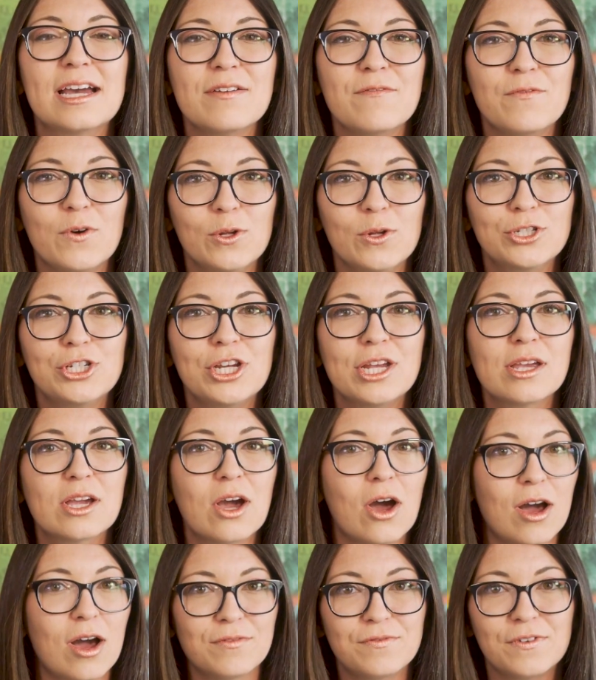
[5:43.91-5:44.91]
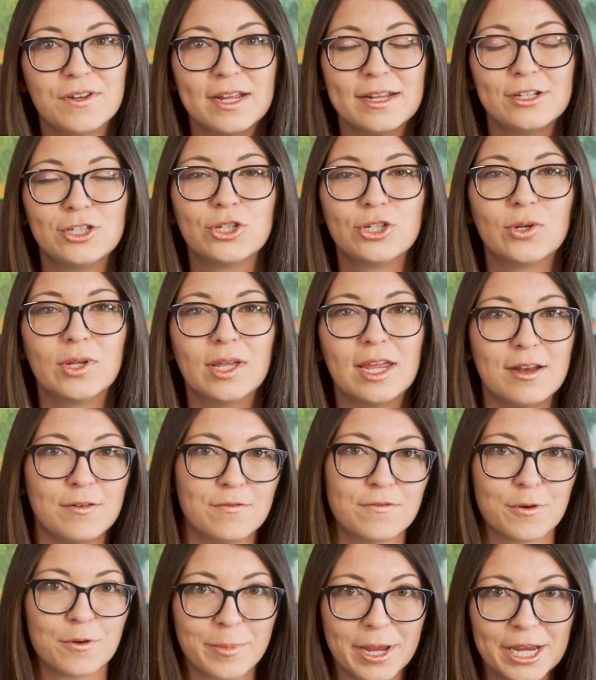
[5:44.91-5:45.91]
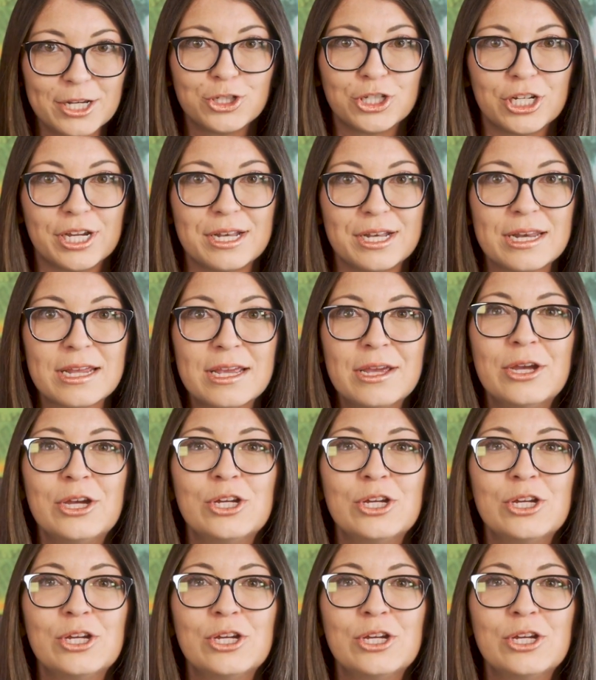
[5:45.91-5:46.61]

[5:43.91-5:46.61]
divulging confidential information.